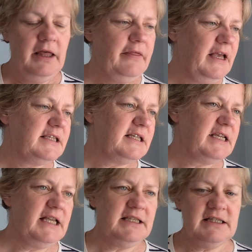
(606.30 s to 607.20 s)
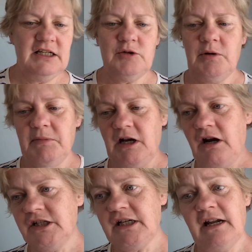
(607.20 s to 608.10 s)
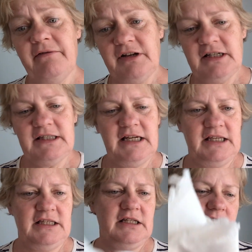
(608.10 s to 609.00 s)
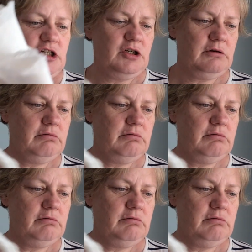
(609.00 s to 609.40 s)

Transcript: That's a 10 stitch one. My Cartographica is 10 stitch.